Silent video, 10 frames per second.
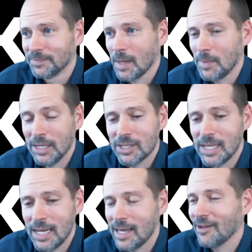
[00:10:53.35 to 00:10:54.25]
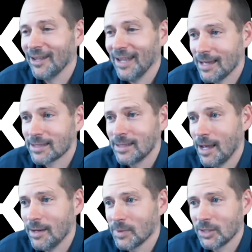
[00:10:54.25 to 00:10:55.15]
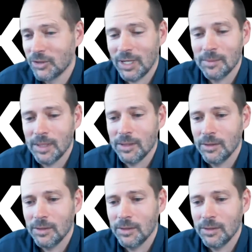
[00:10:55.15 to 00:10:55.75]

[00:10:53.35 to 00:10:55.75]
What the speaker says: I mean, I just sat down last night with a gentleman